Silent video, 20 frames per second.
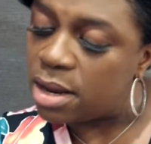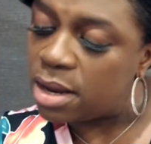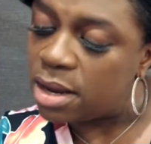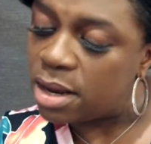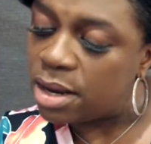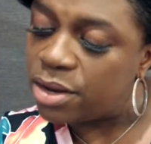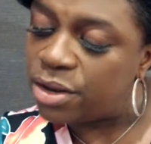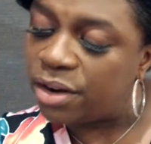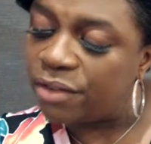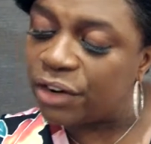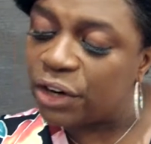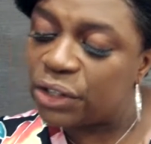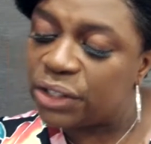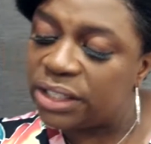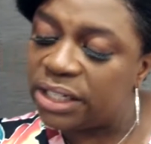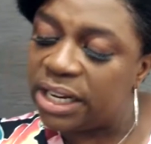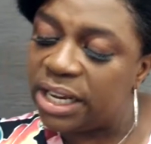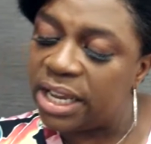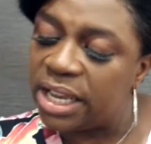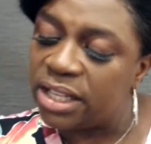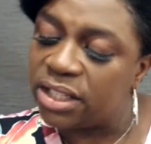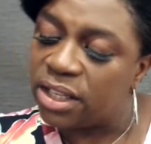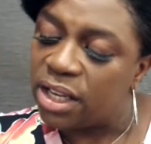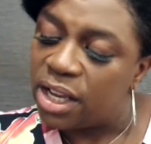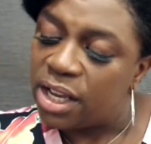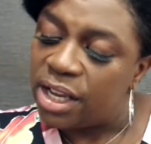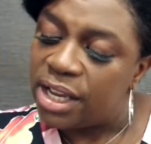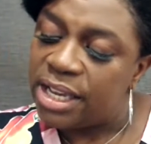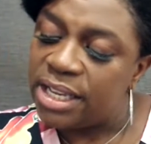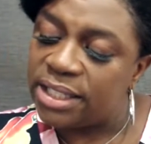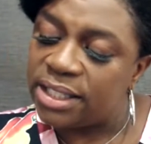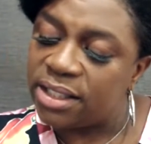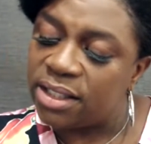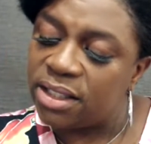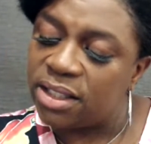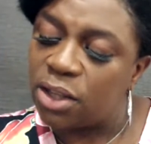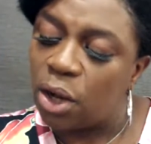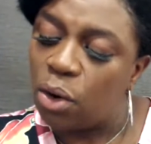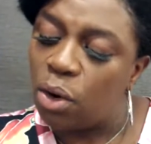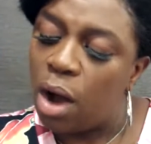University, and
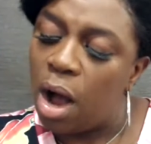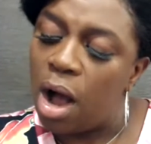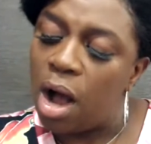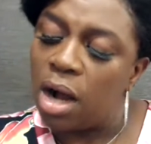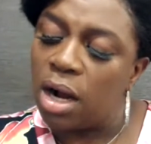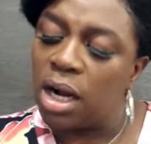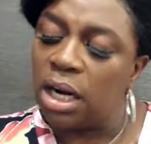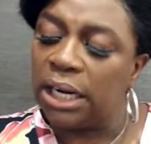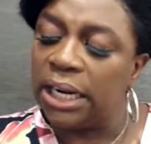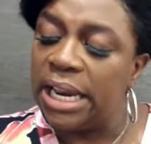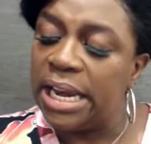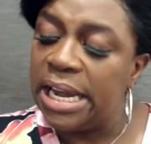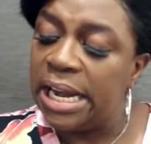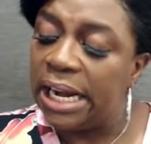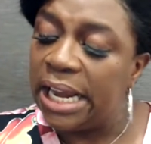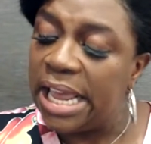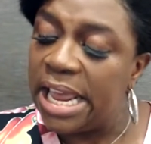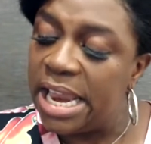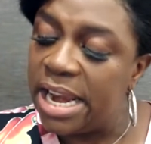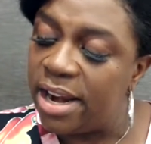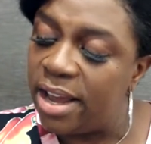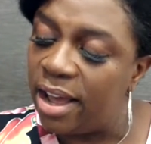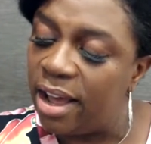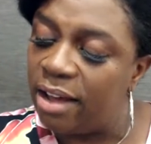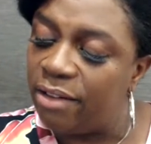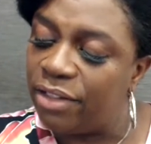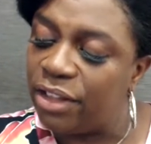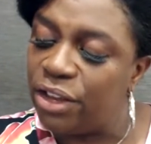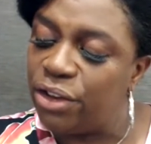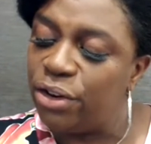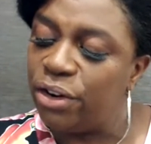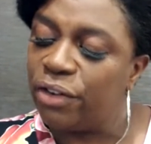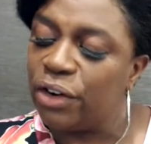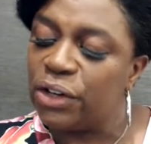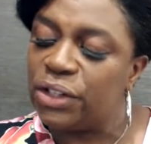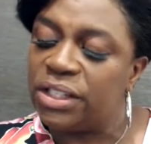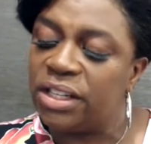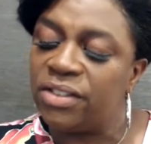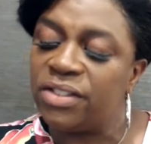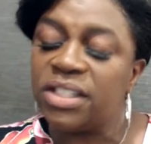he's Zohong Lin Lin of the
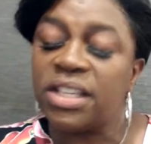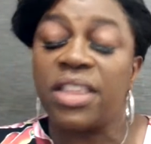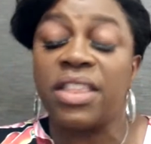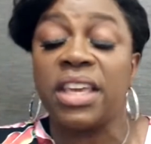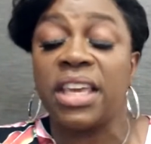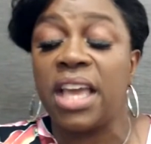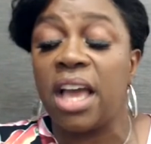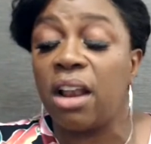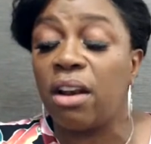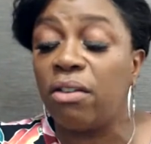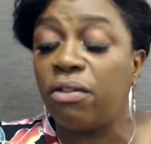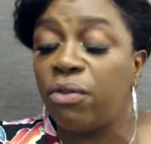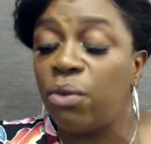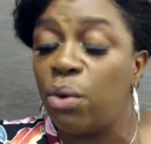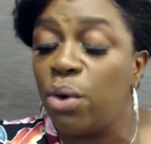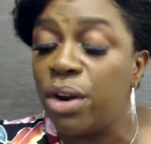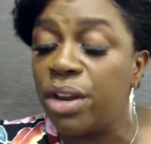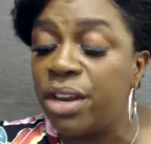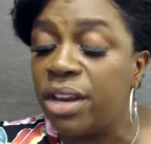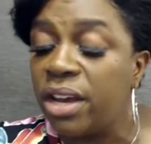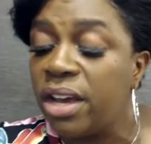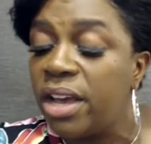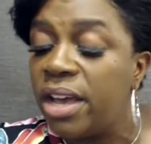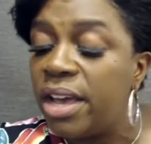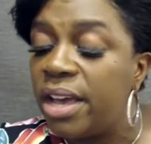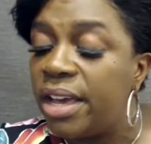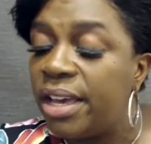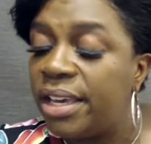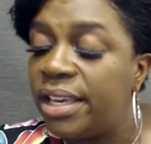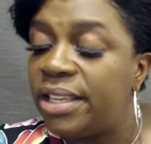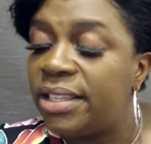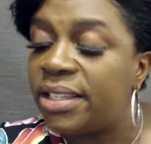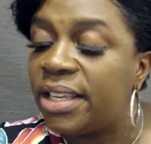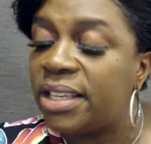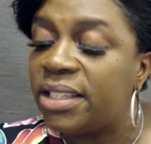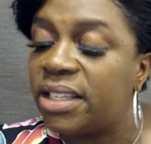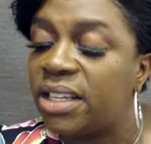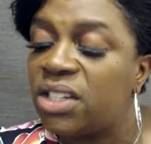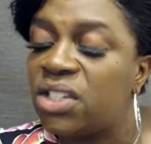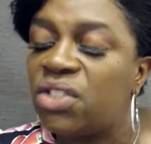University of Southern California. He
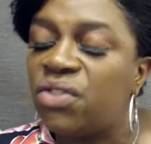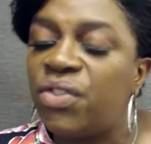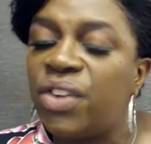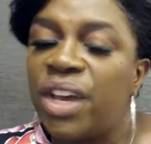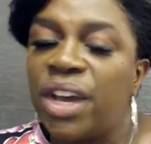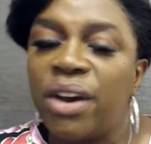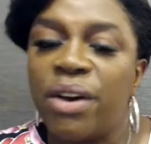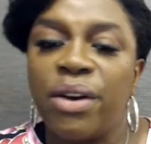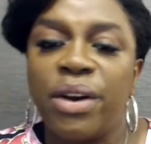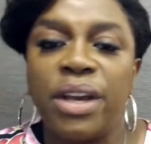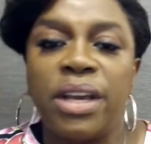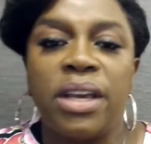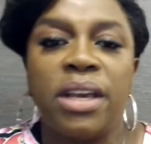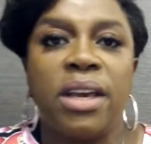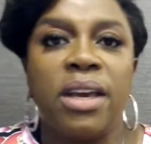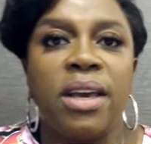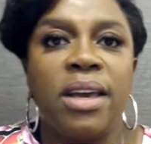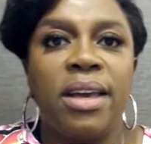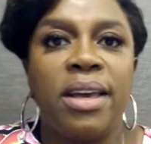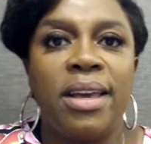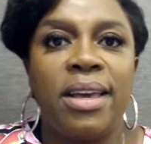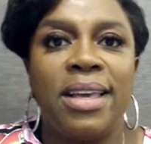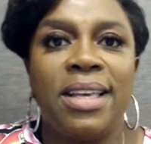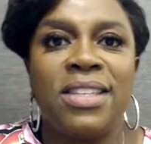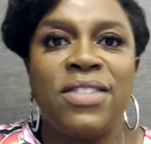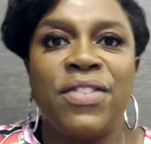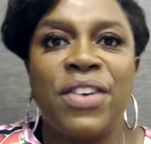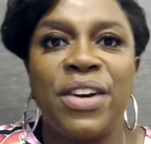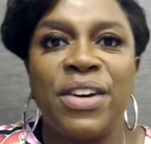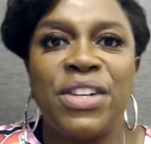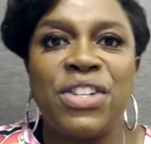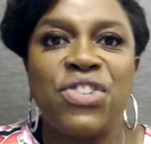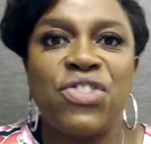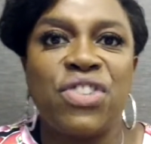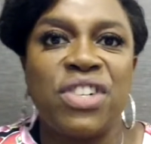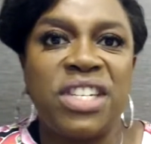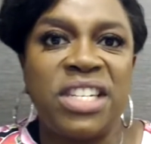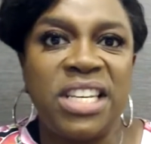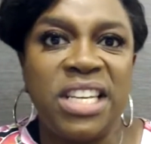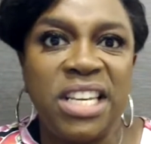says that it's very
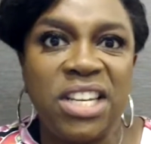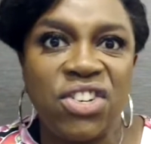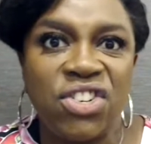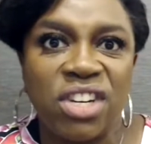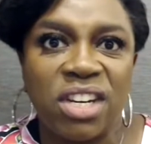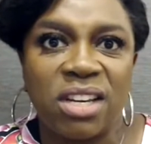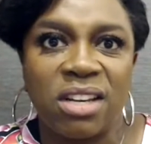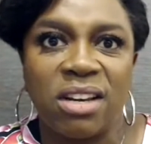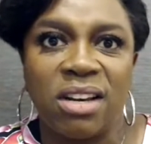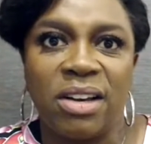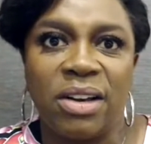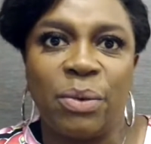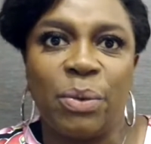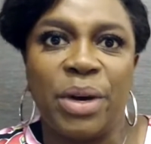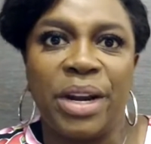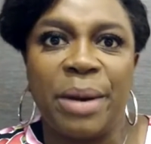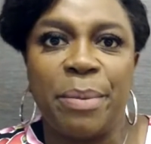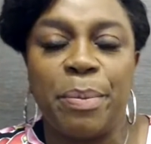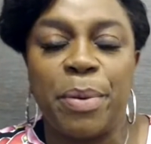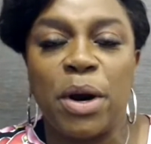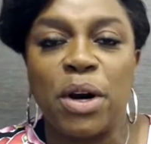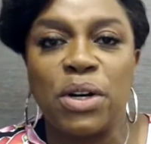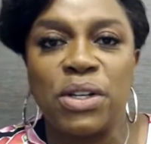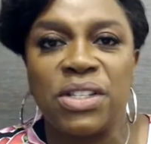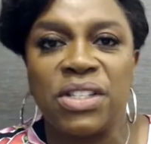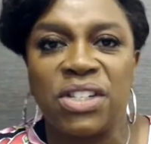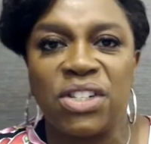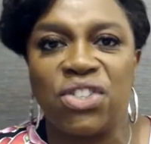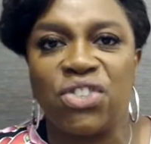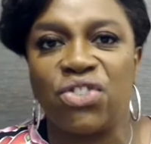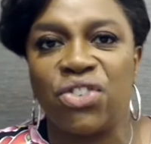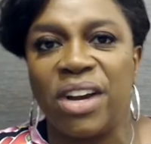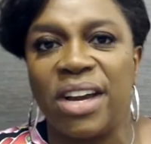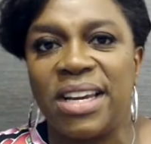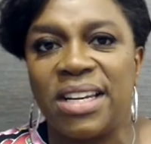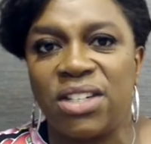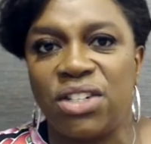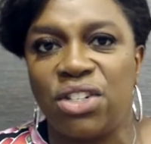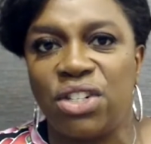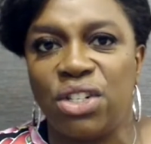strategic when a person is
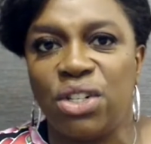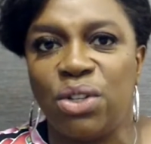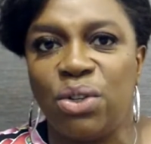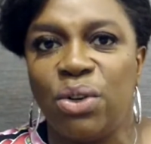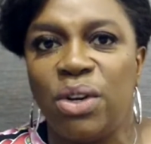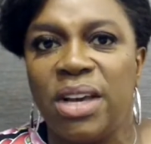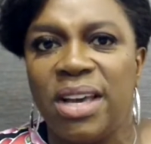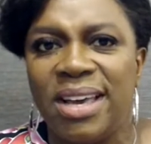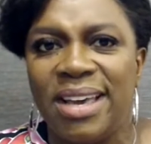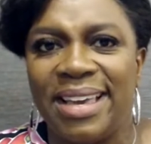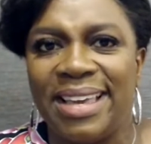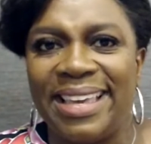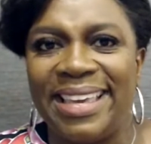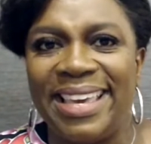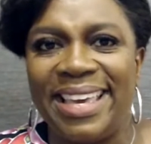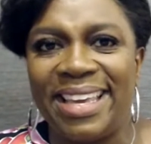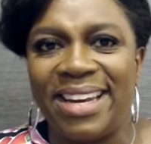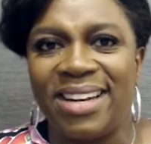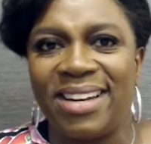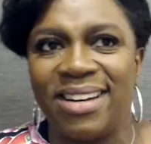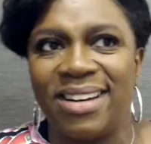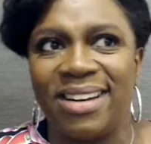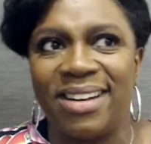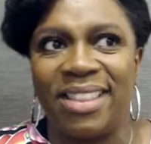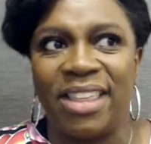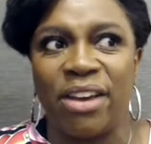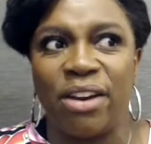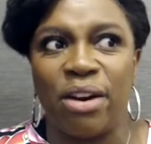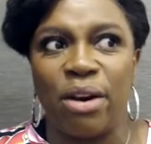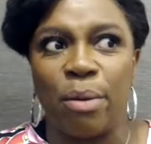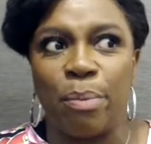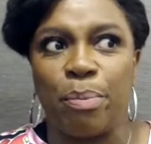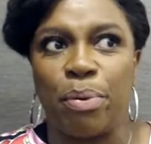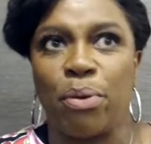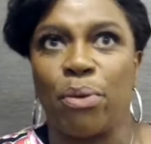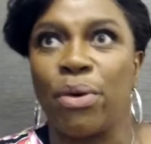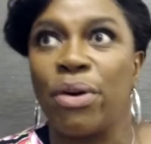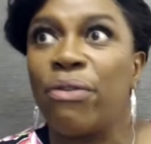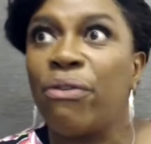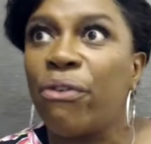trying to get their
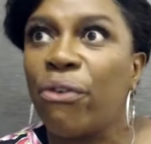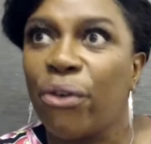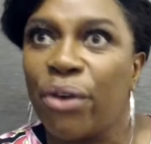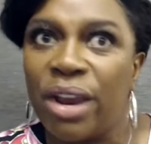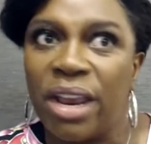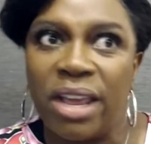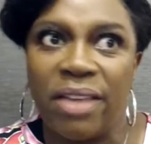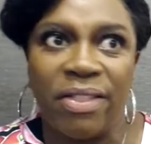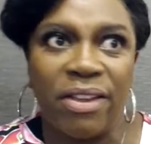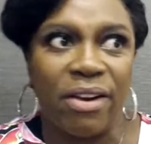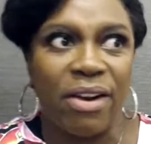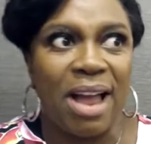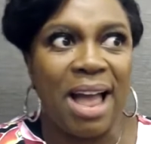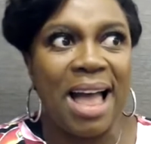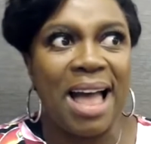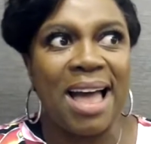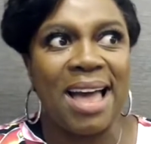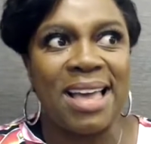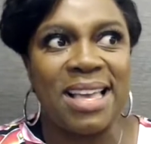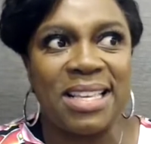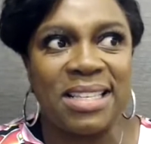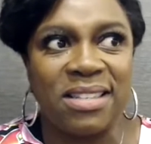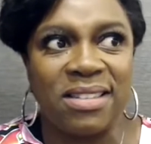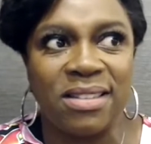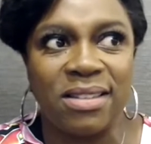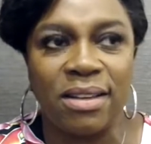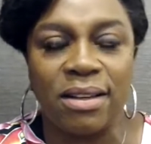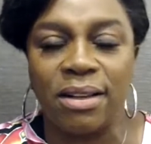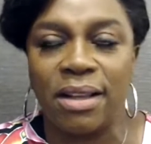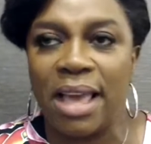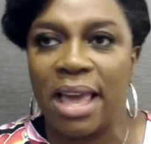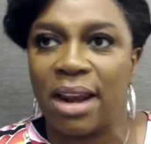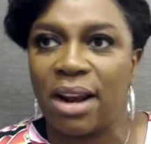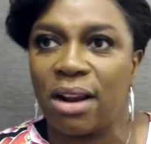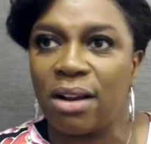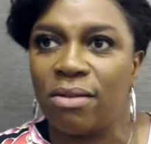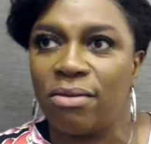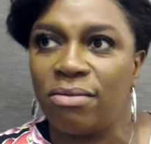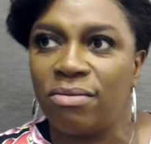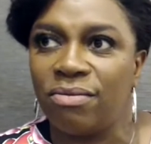periphery and their eyes kind
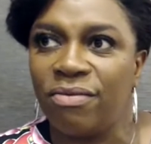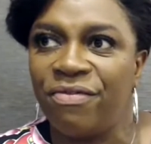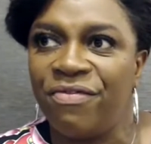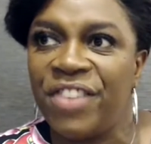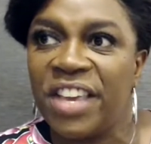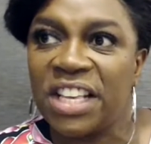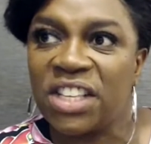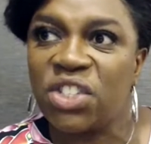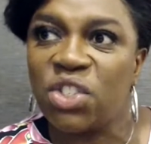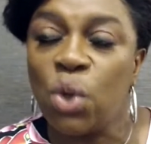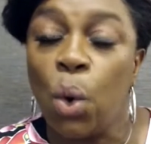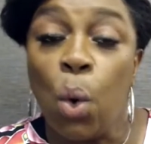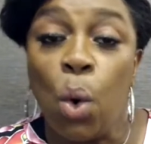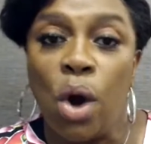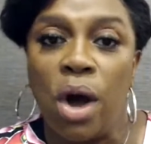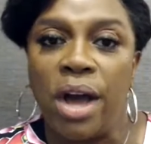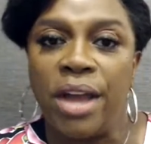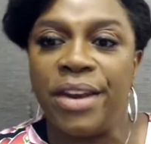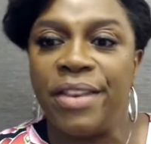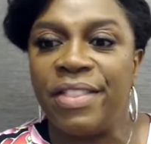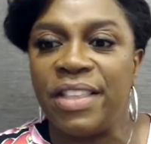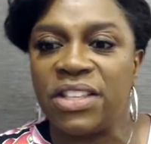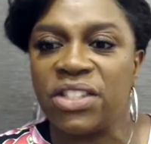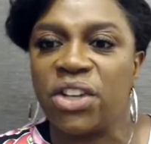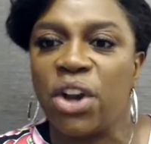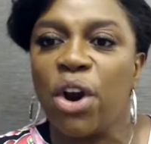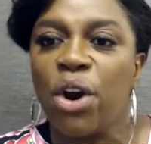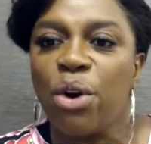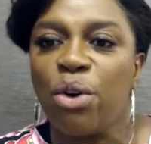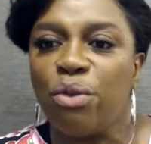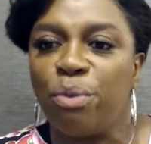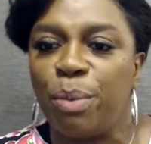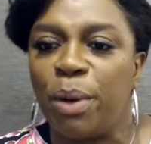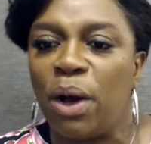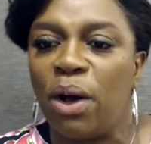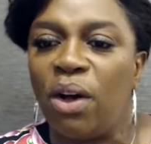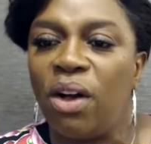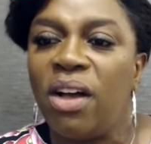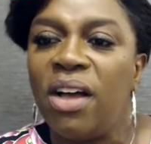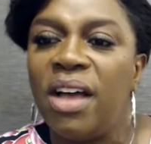of fixed on this curveball.